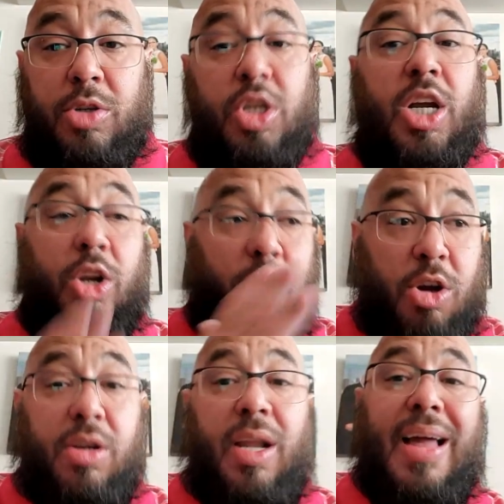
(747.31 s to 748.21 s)
You can
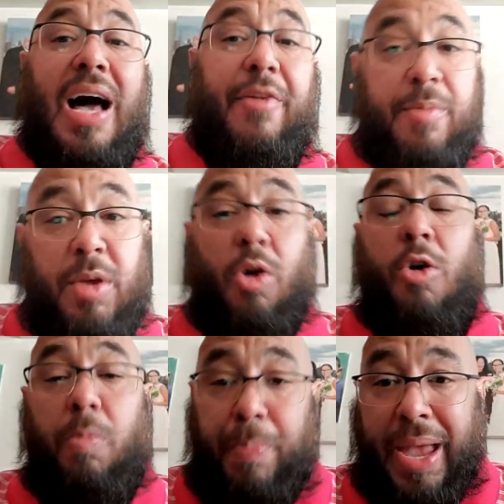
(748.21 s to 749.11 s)
learn a lot from your
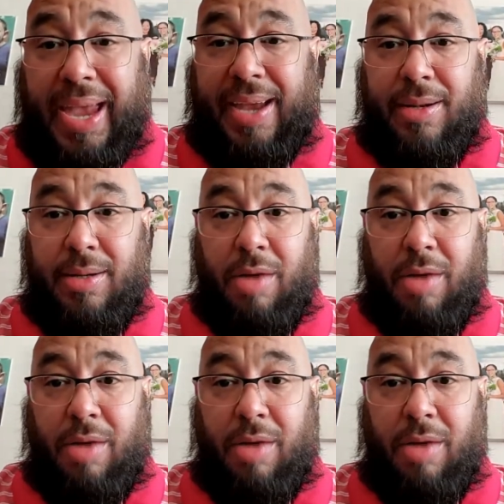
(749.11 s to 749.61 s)
own pain.